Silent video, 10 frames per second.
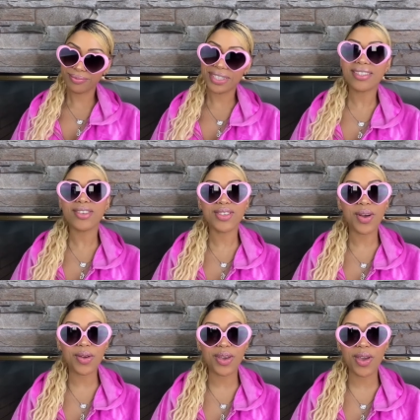These are
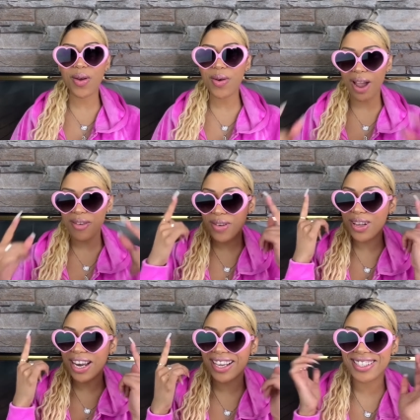so cute. I feel like